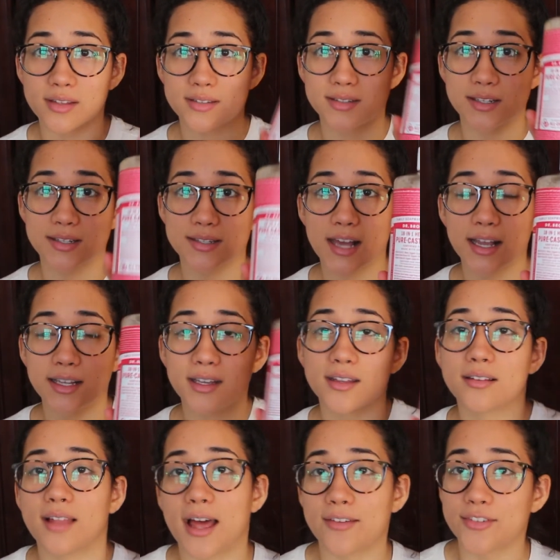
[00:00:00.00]
This is
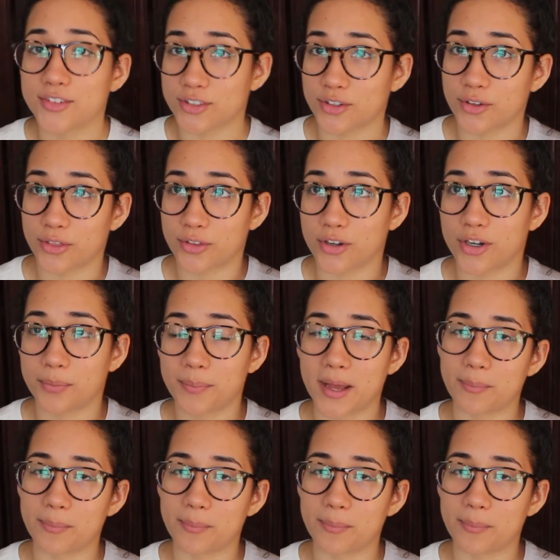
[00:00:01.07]
second, lavender third,